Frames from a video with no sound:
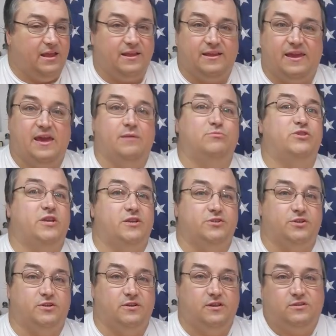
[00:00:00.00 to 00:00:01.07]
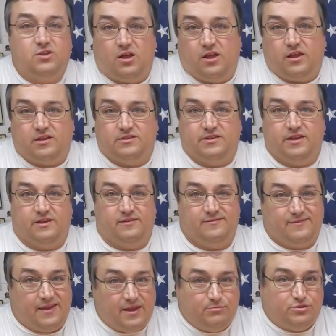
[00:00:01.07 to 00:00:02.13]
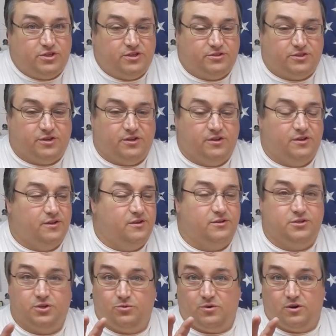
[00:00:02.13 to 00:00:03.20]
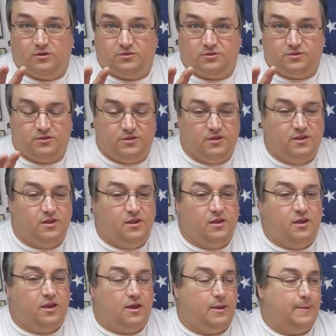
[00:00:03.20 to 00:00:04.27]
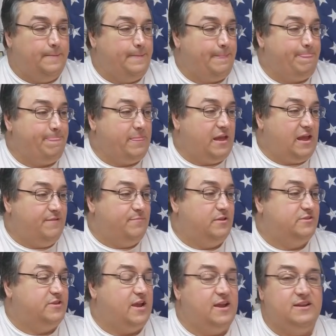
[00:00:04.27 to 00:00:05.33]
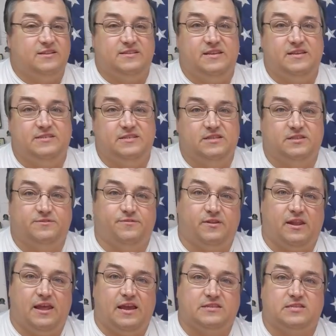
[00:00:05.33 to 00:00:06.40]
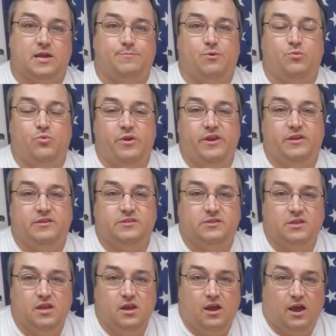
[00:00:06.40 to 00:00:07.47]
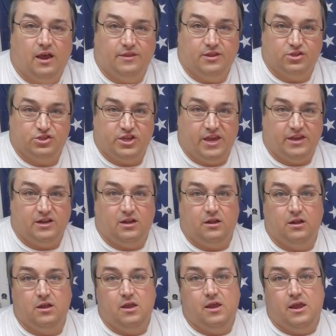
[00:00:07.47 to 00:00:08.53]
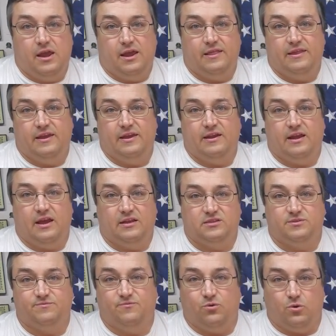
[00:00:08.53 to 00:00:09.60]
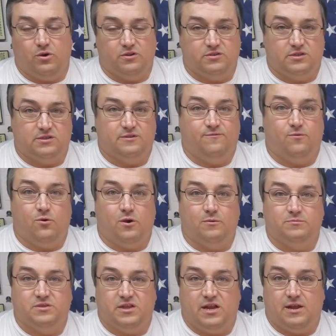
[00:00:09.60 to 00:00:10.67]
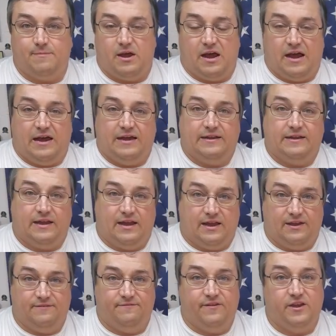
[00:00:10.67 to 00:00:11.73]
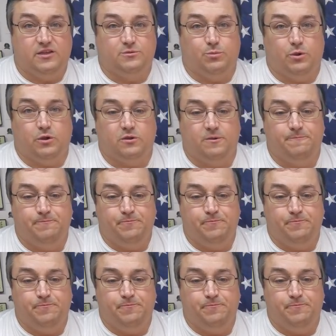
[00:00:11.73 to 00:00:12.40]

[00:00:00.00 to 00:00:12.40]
Game changer. That's all I can say. Game changer. Two words. I've been kind of teasing this for the last couple weeks on the channel and then on some forums that I'm on Facebook.